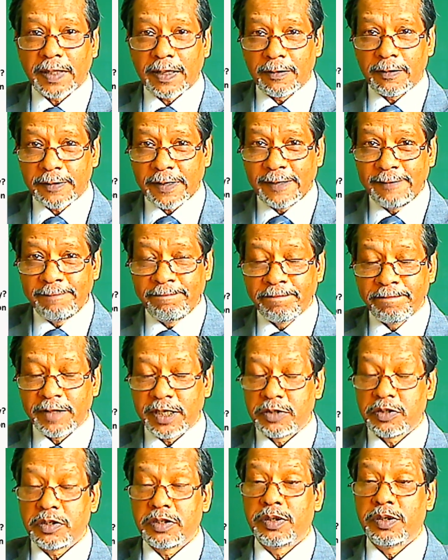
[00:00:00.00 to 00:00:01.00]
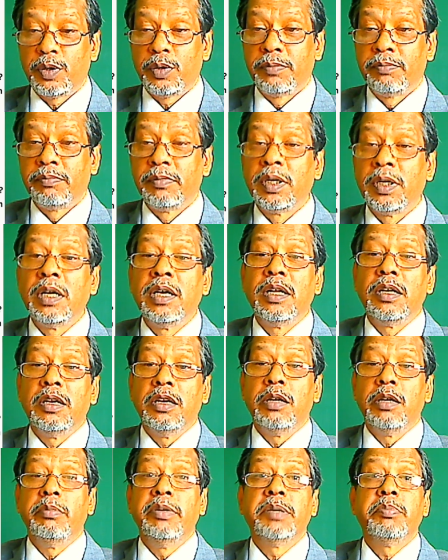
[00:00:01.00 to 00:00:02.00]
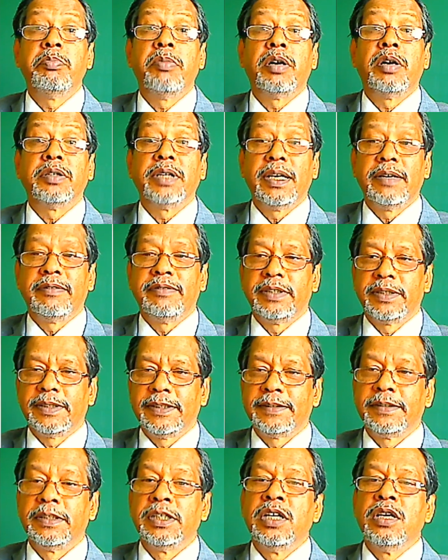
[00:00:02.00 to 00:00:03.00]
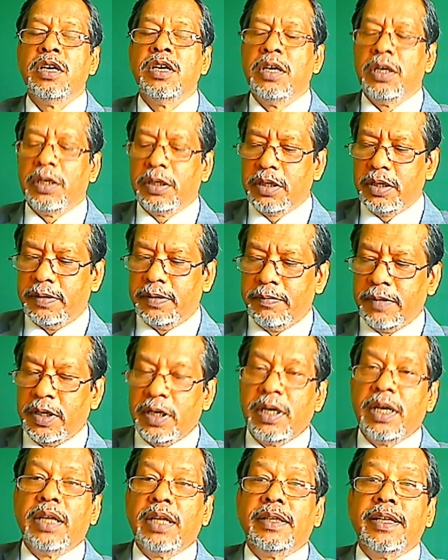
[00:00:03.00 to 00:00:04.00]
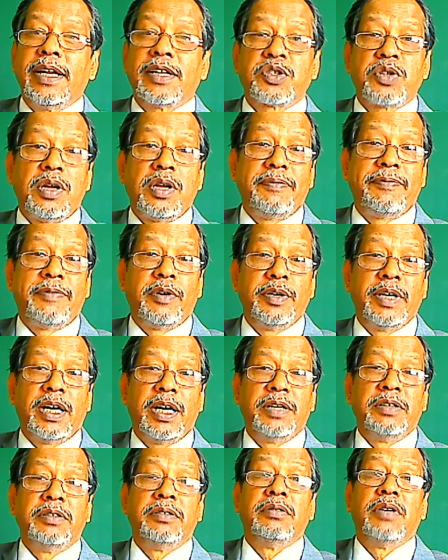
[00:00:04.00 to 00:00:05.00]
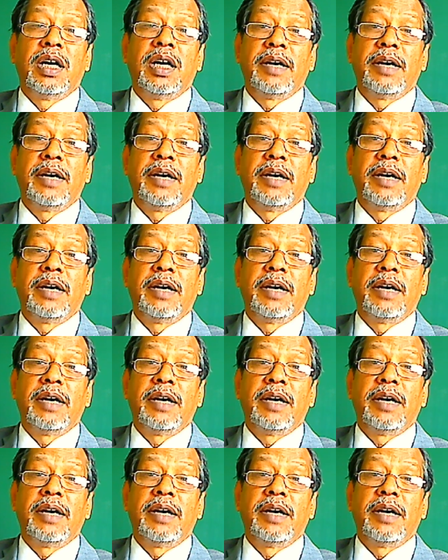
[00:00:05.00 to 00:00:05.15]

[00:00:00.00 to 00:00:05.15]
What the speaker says: Okay, they should know a little bit about everything. Good. That's all for now.